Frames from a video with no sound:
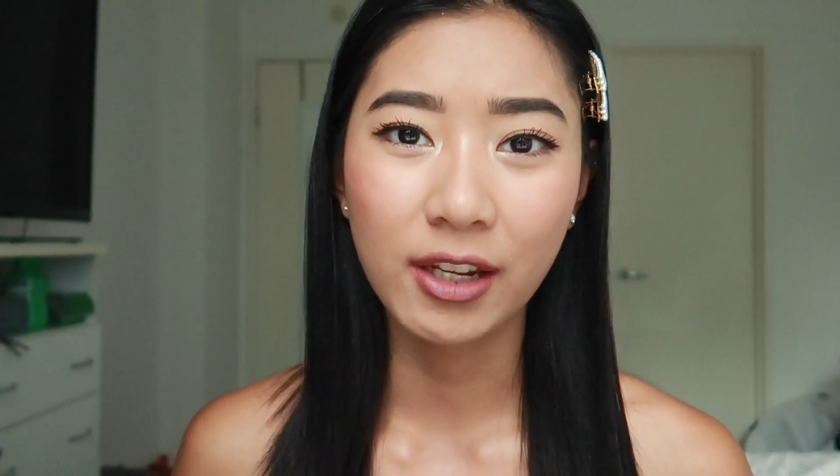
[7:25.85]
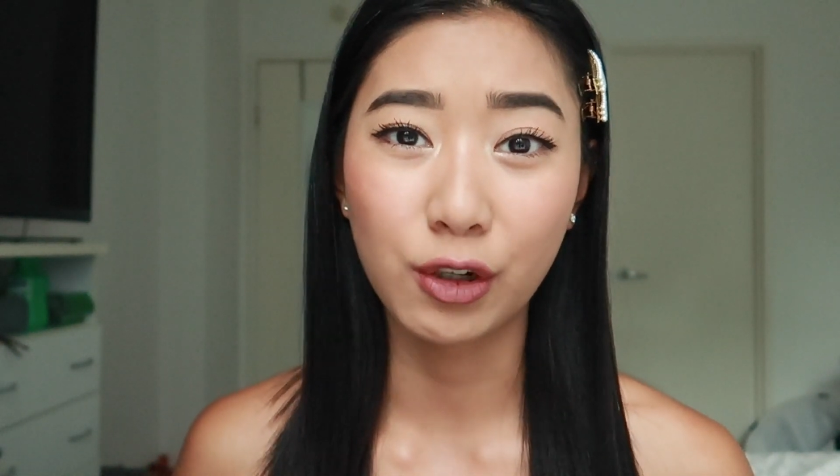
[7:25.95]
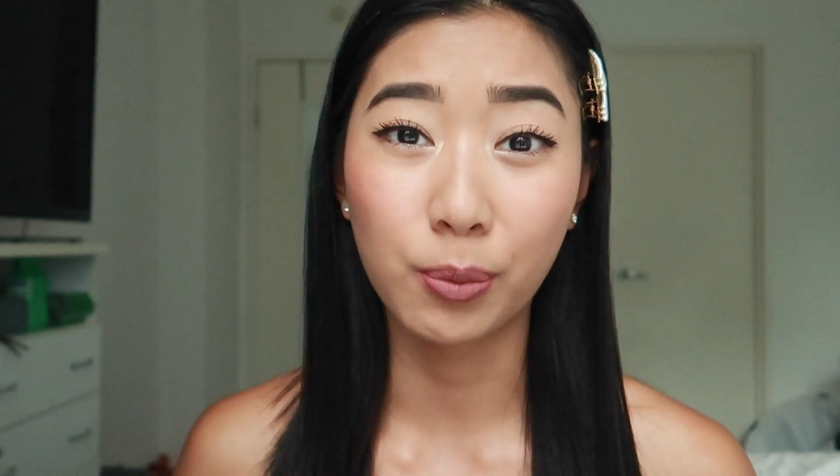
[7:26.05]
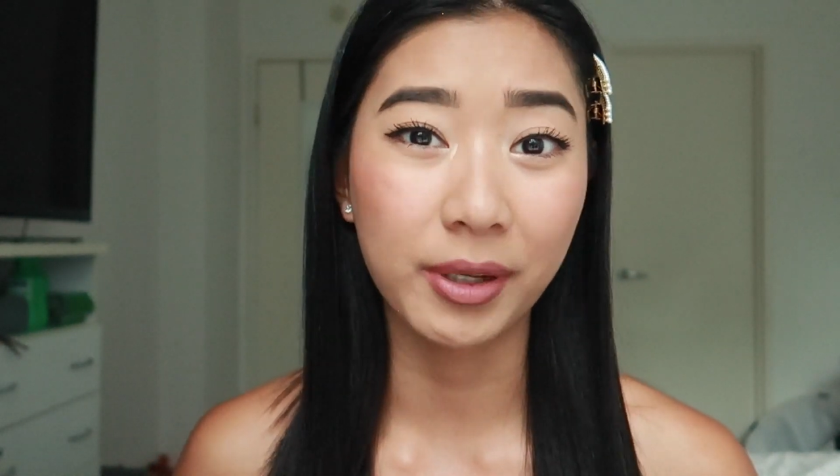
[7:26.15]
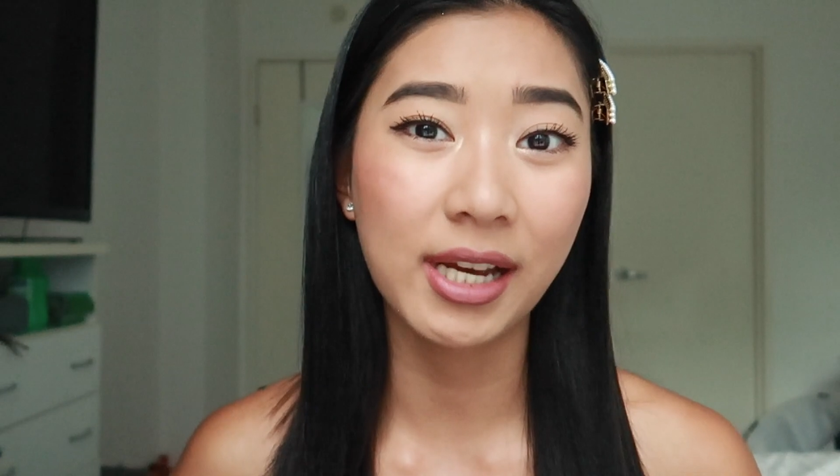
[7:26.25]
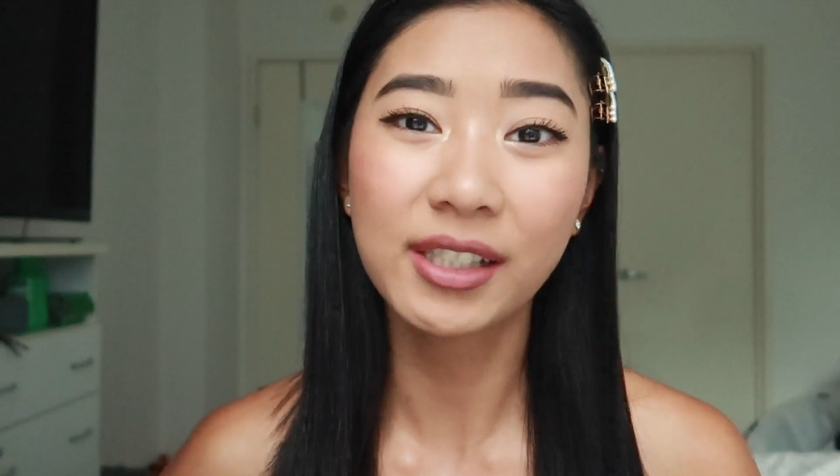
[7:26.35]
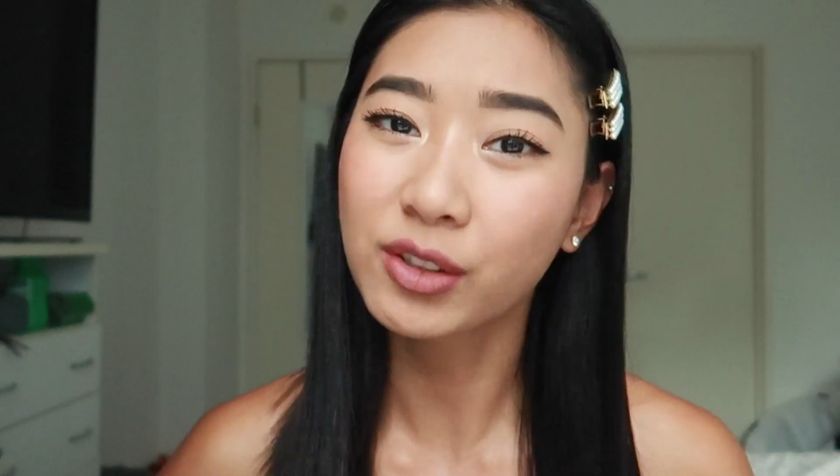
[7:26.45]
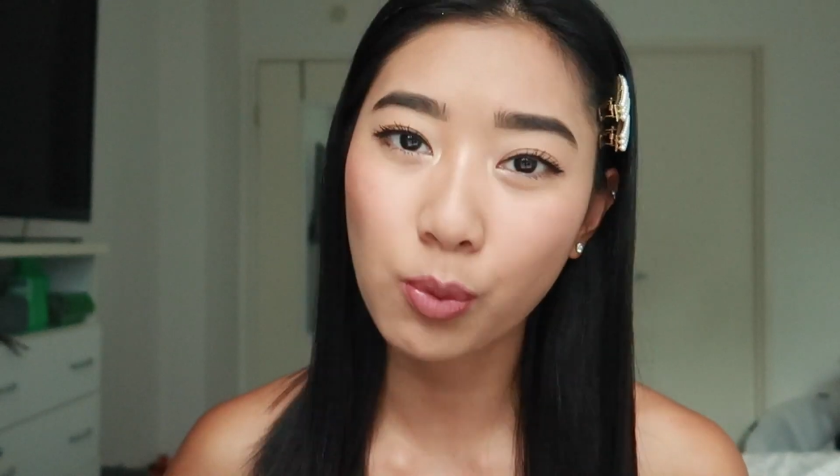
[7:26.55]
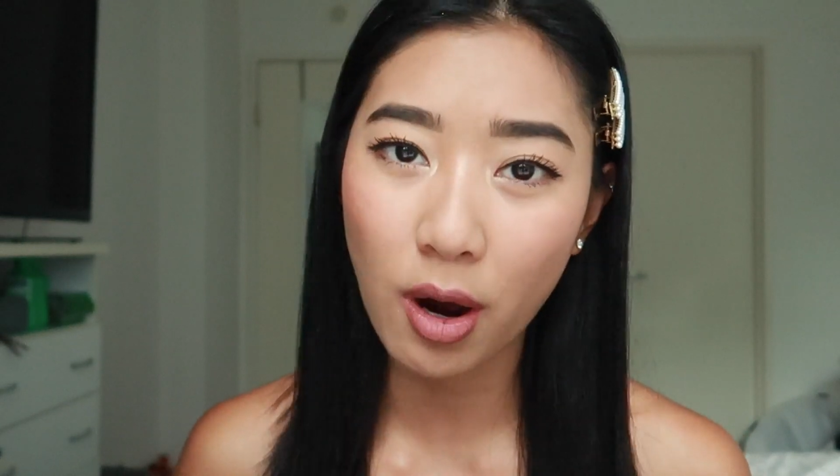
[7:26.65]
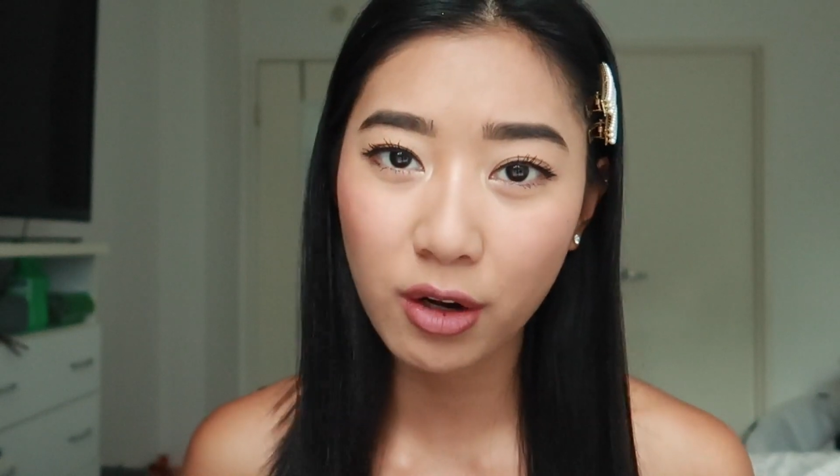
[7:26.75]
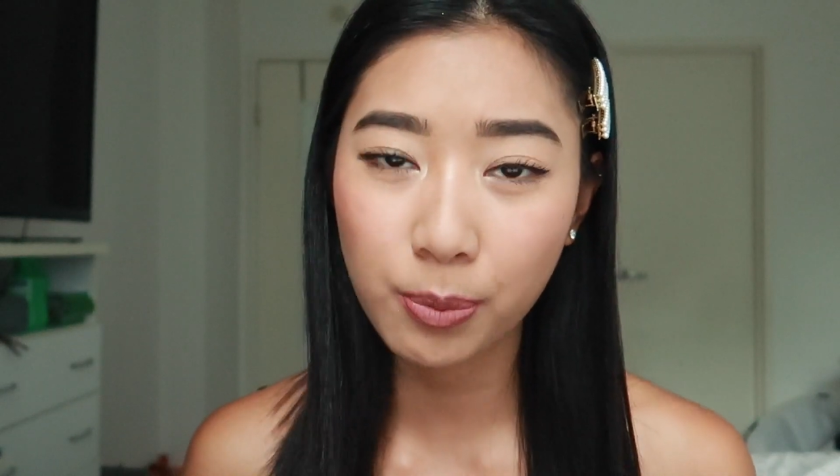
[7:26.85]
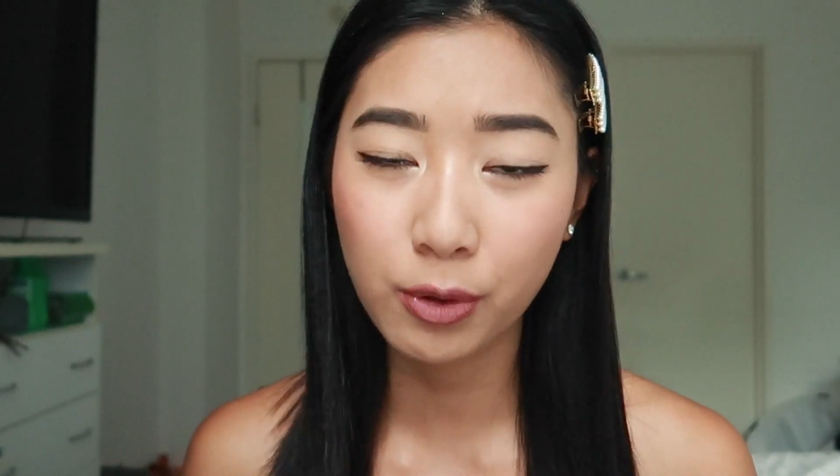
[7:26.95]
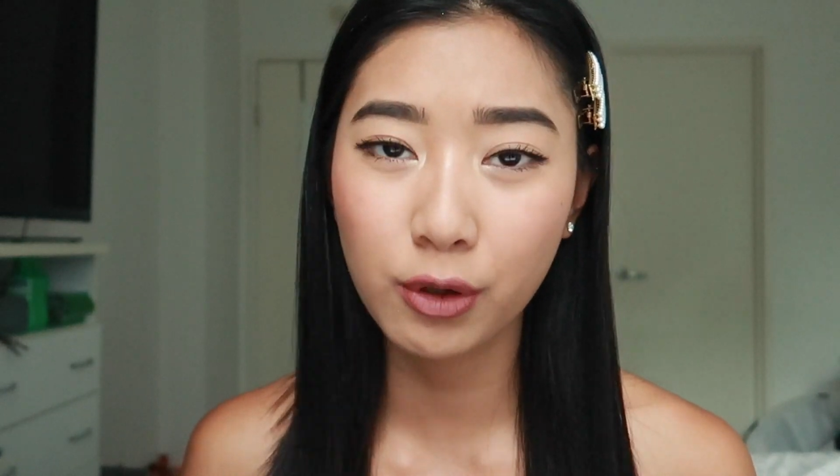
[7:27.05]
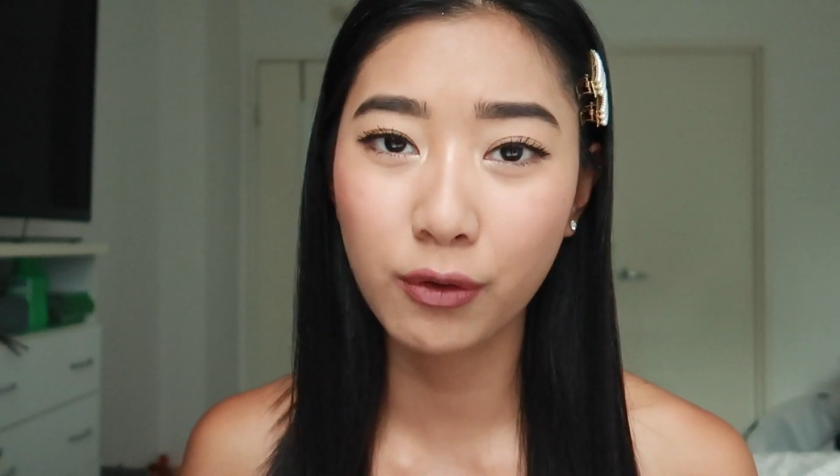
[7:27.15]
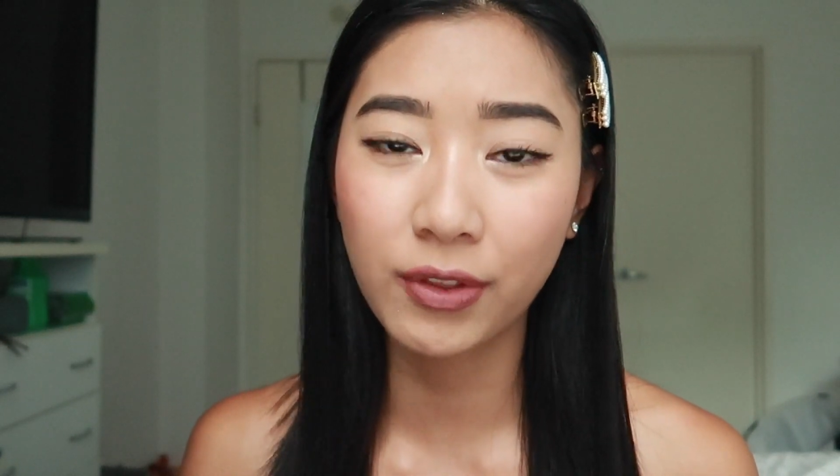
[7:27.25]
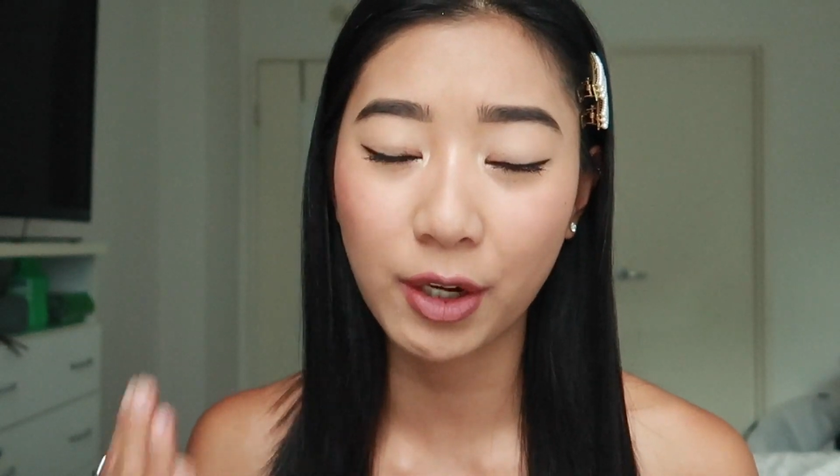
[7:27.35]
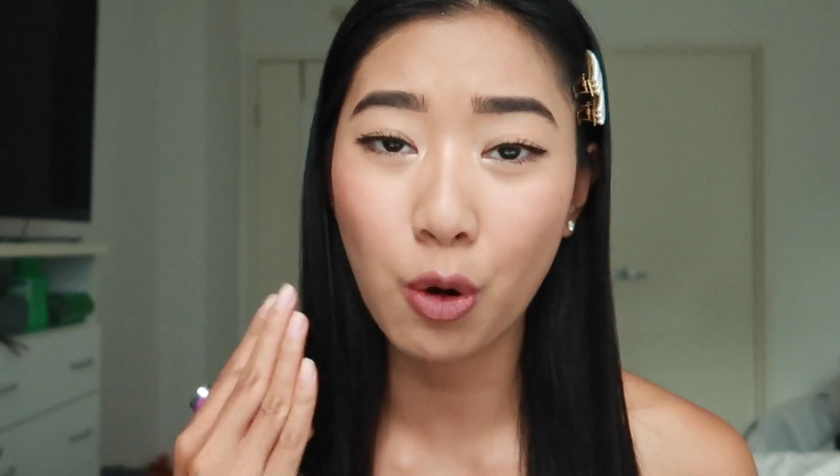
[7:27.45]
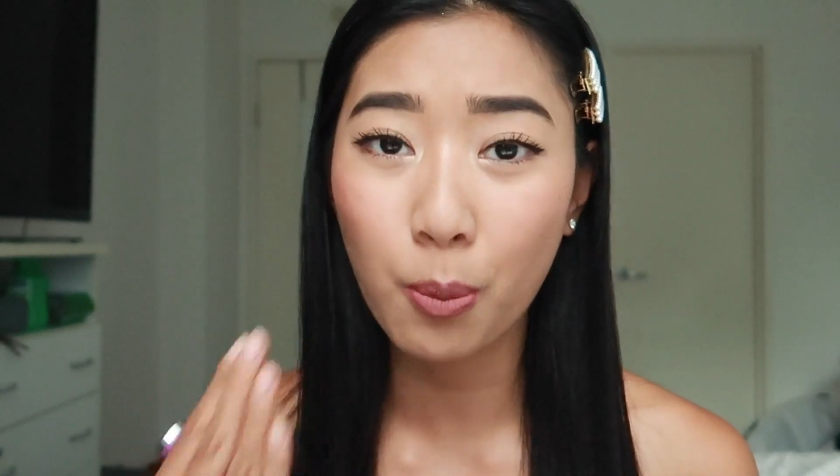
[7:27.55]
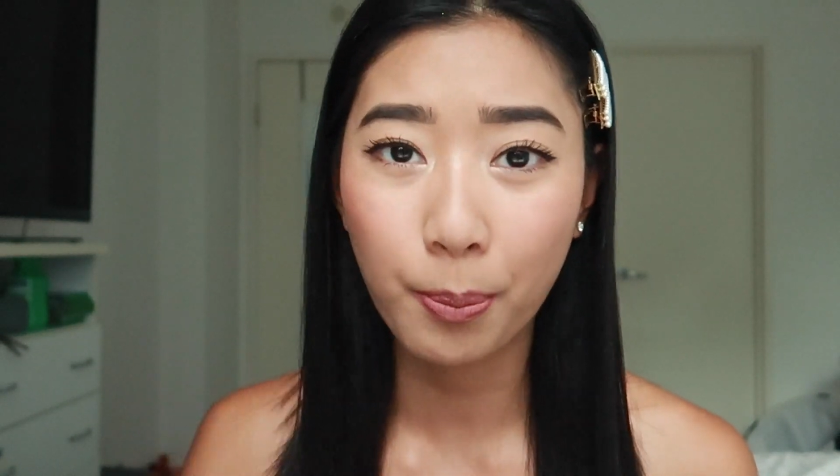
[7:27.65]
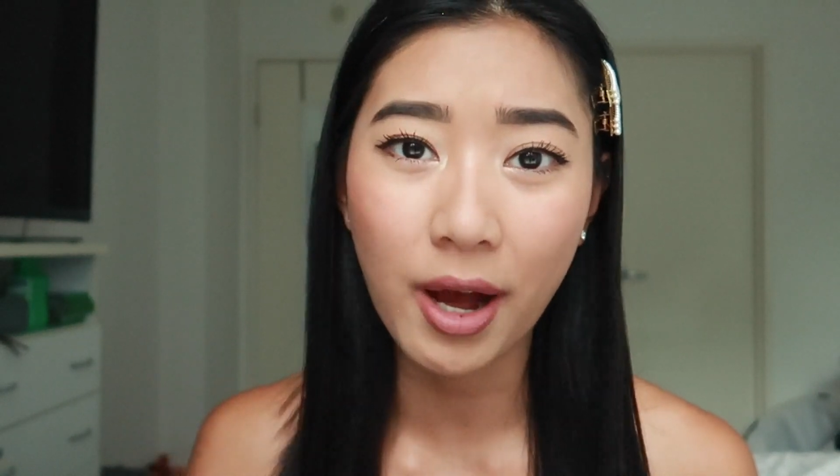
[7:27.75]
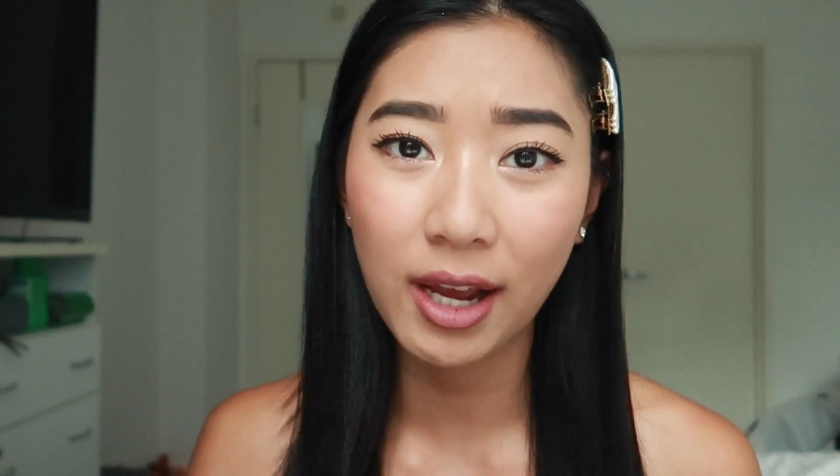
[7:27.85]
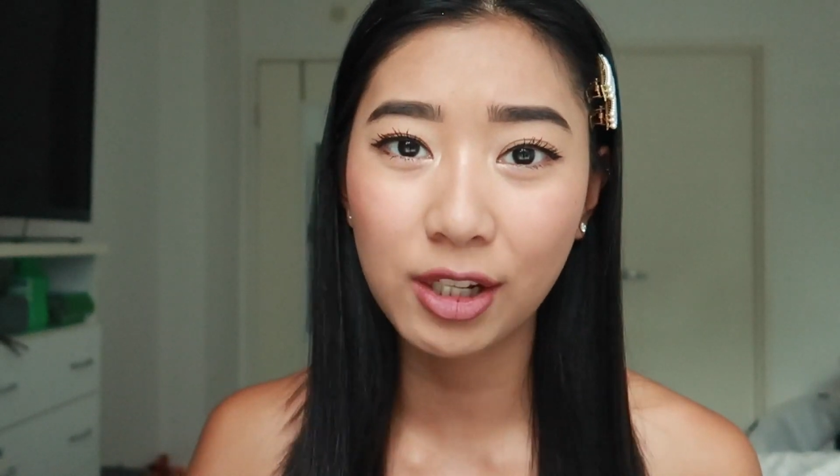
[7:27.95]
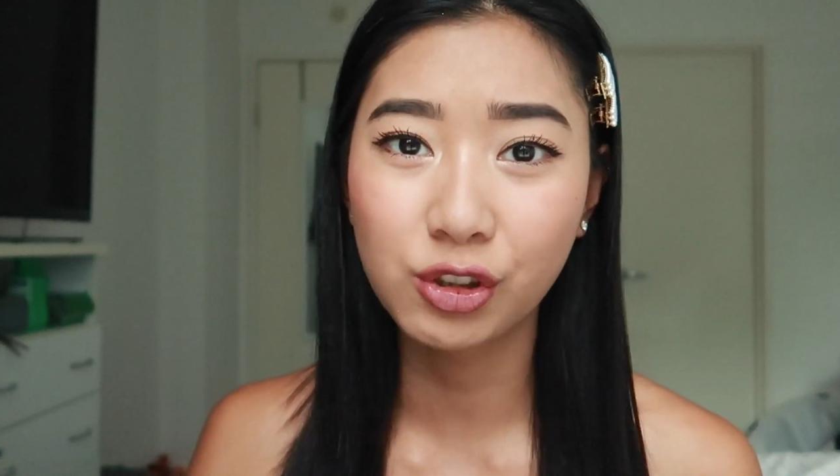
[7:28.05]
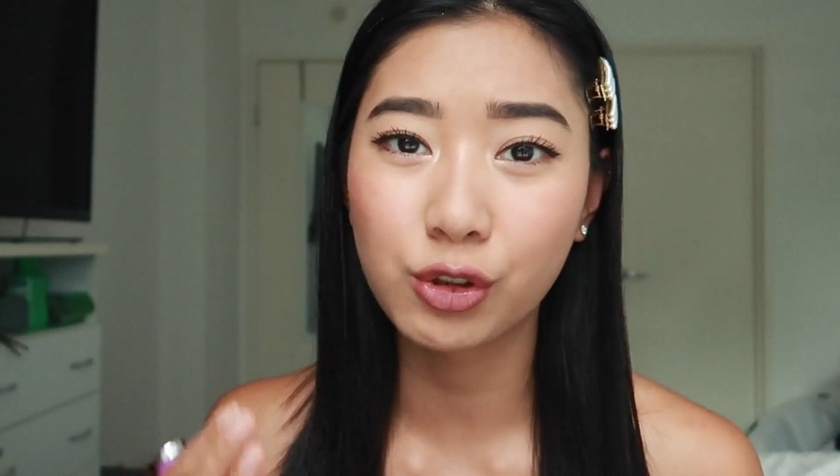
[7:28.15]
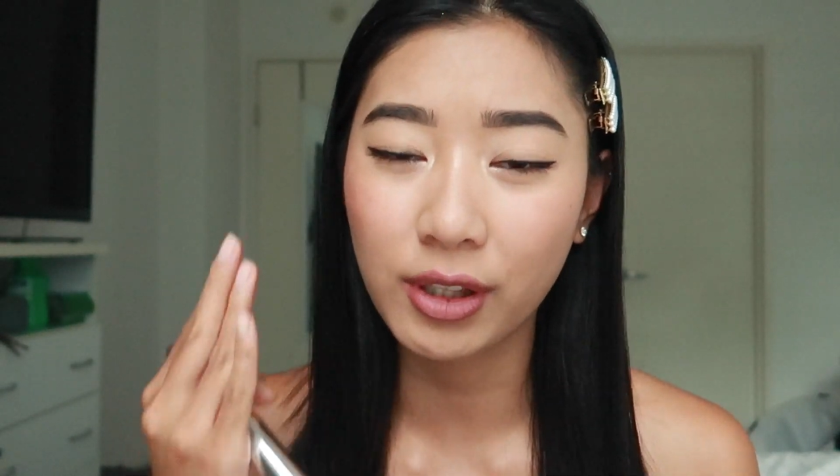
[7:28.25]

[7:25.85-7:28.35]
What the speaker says: You know, because it's waterproof, they don't budge.